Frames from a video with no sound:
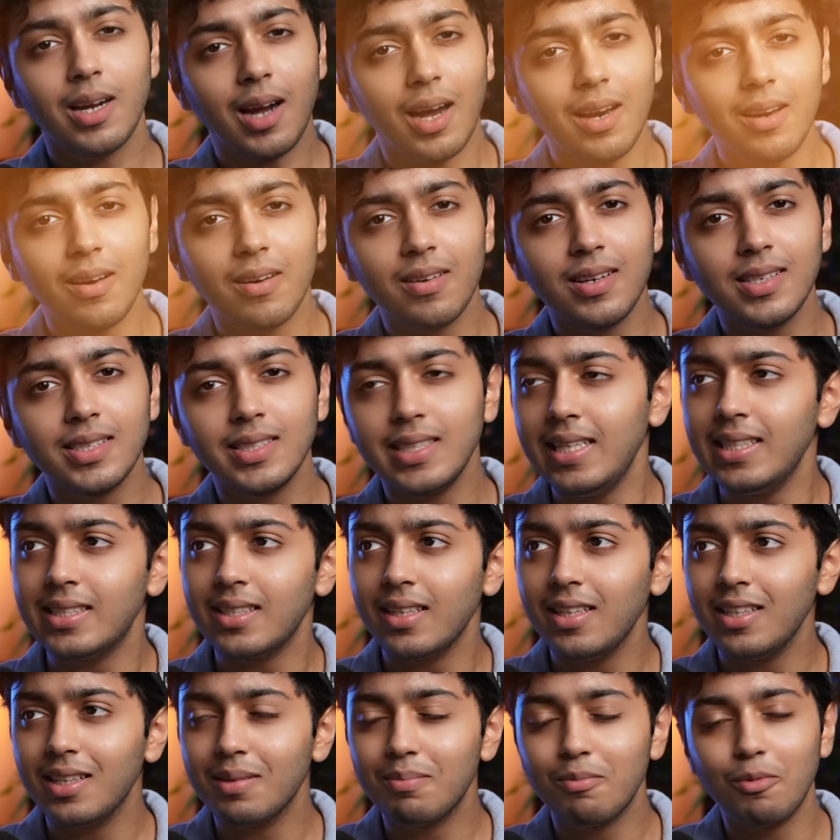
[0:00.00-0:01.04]
Color is
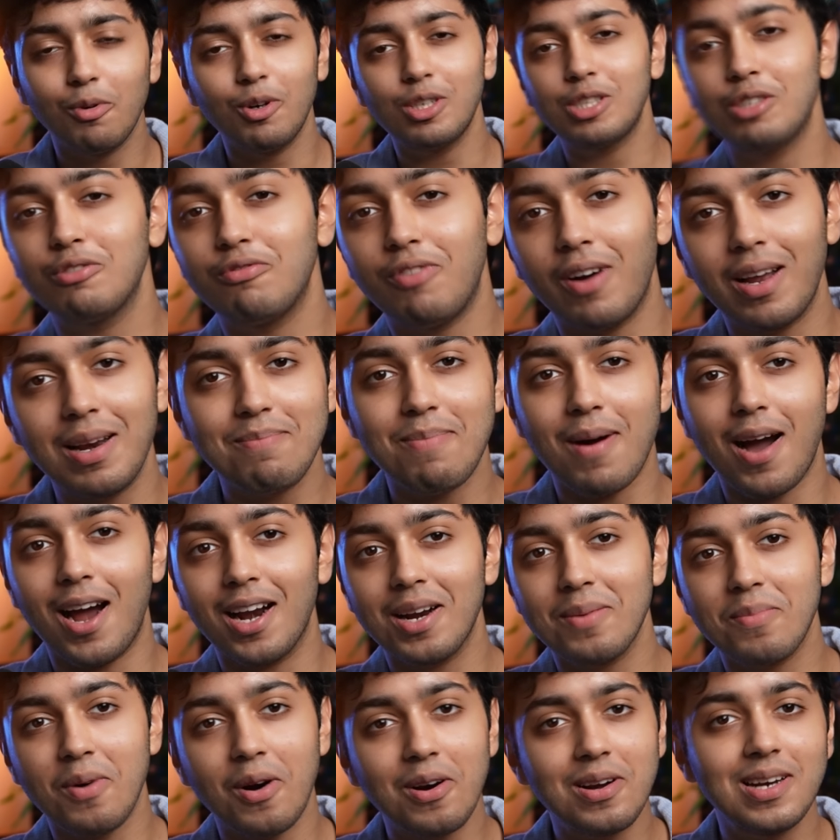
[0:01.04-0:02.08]
easily the most fun
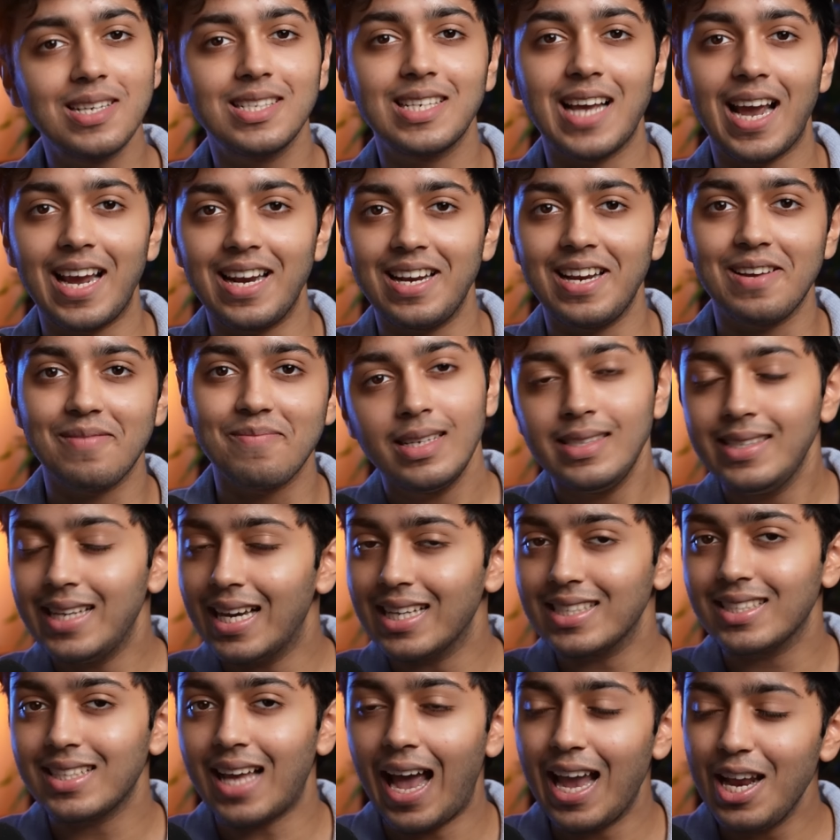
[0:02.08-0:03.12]
part about designing.
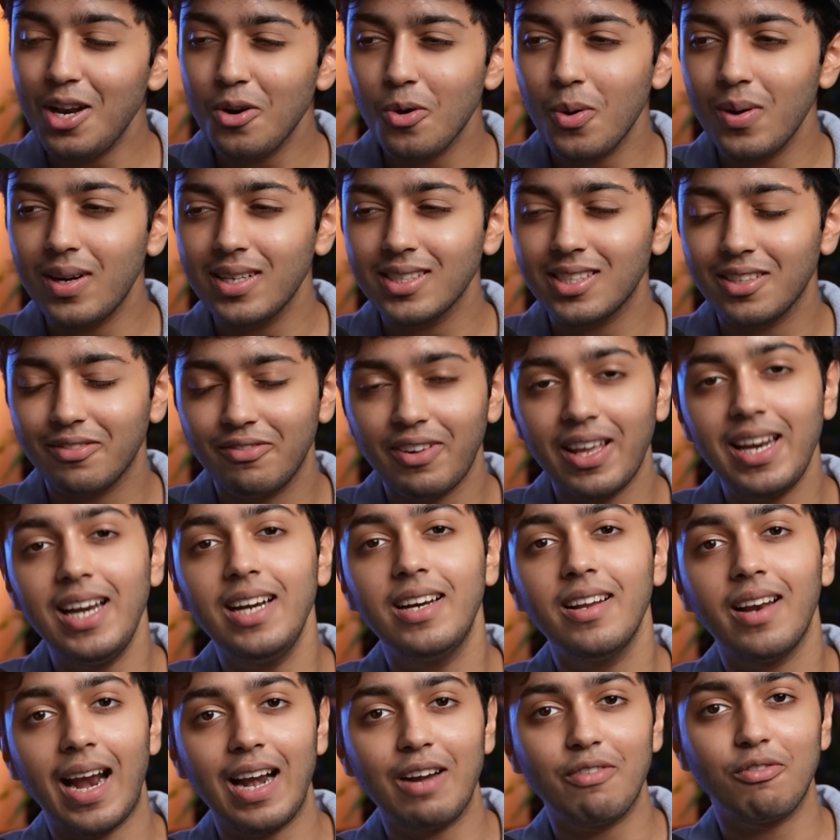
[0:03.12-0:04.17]
Yes, I know it is a very
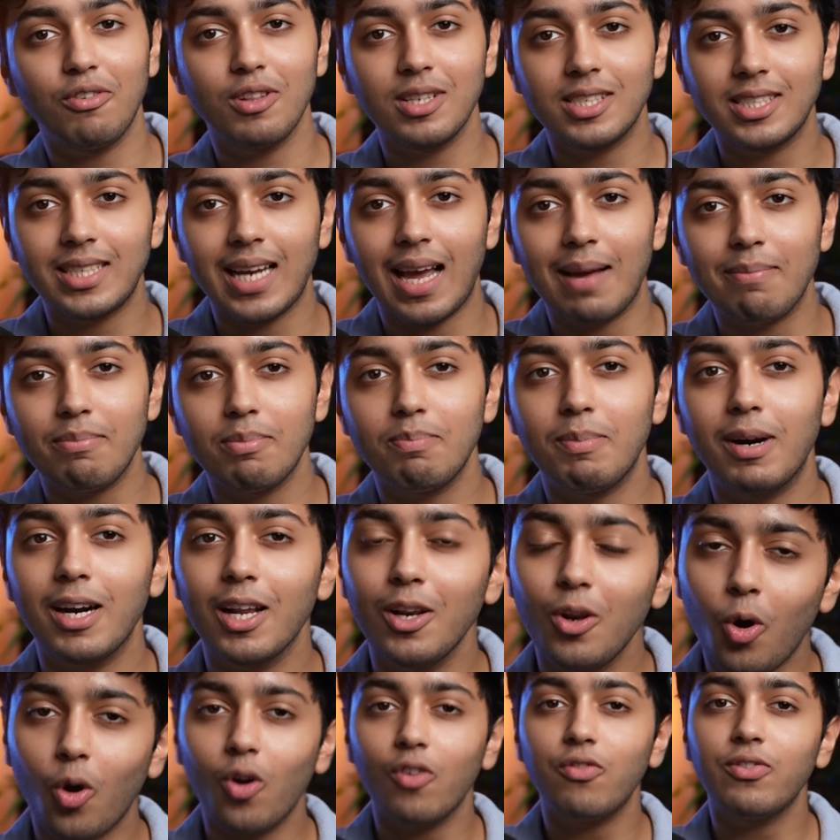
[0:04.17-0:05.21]
delightful step, but a
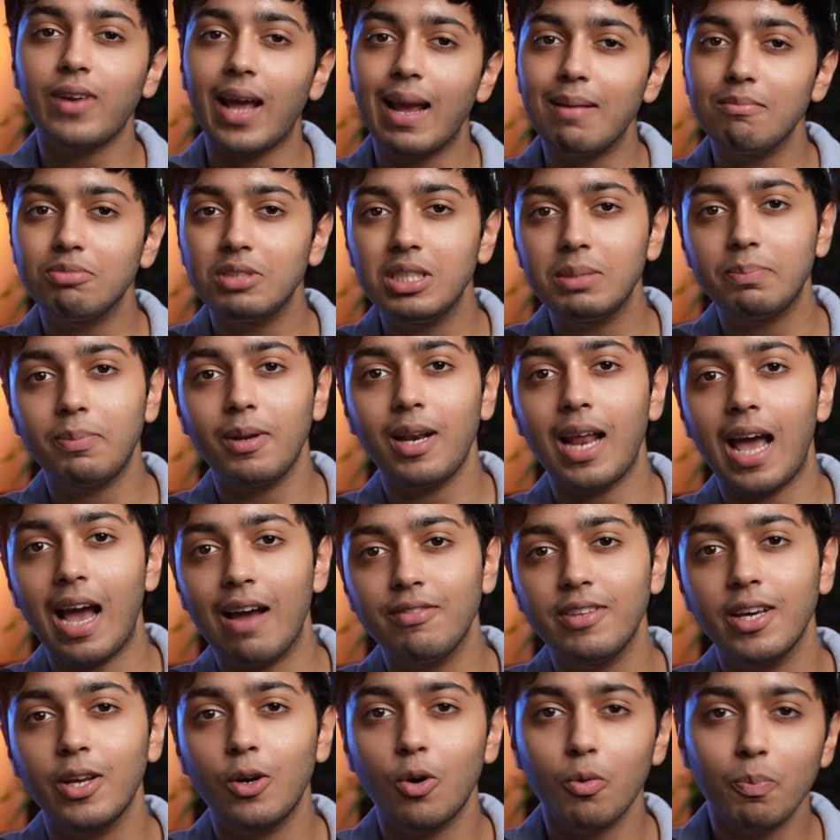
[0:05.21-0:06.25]
lot of times people
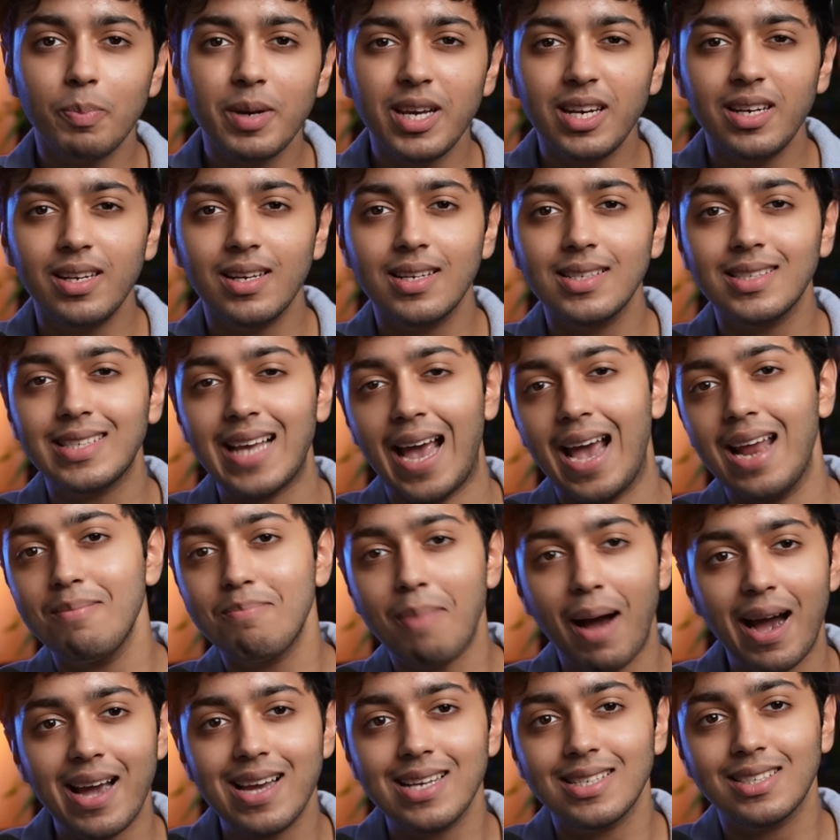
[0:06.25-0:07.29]
have their opinions and
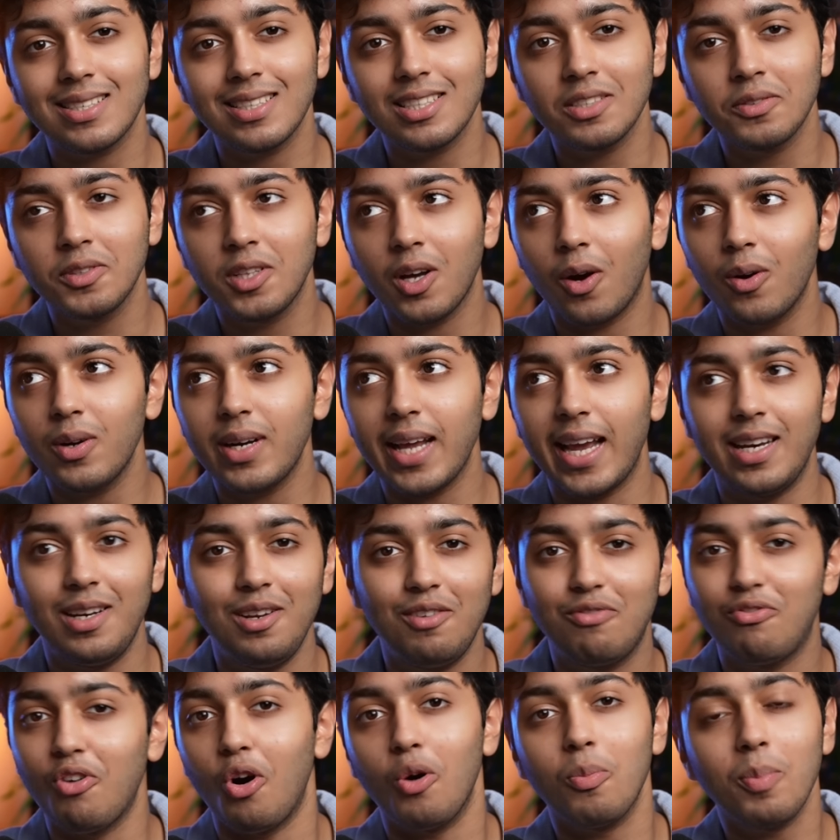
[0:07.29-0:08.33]
biases without any
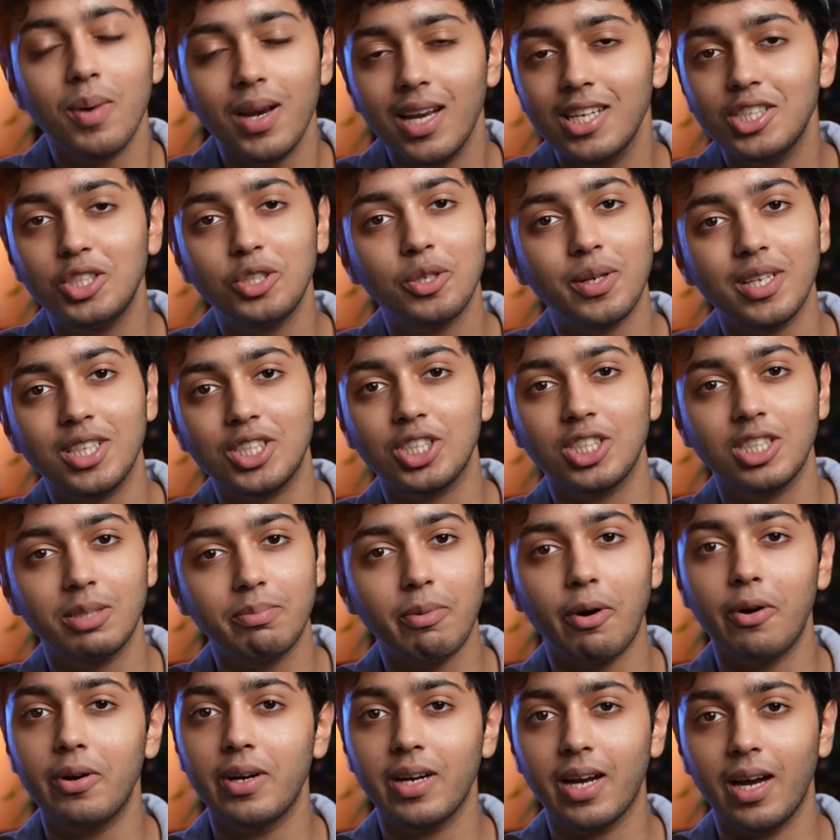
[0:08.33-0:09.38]
formal education
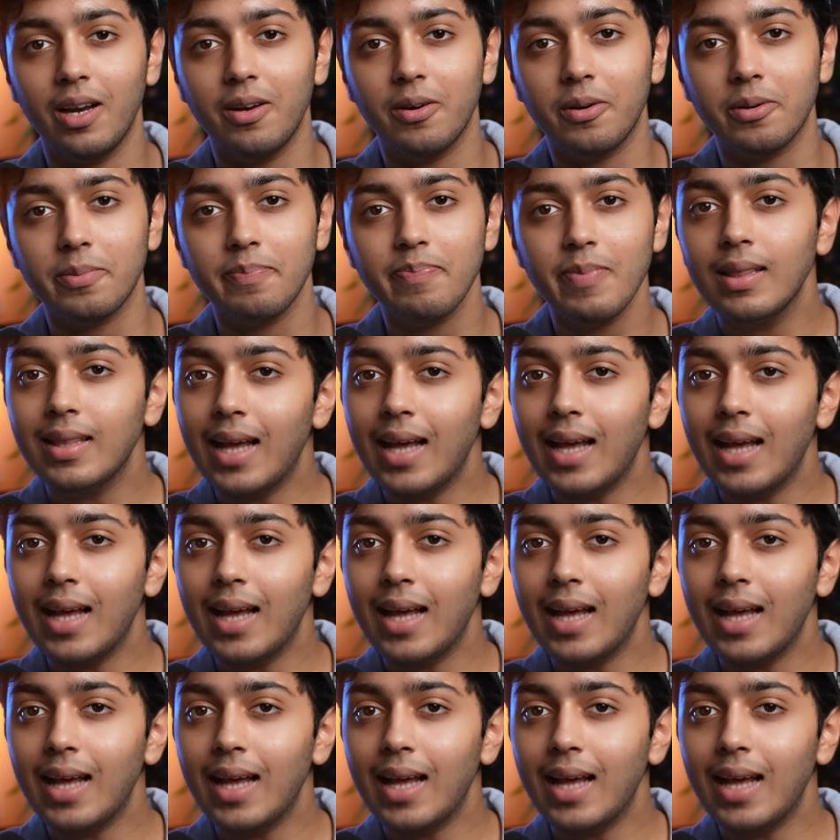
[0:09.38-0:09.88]
about color.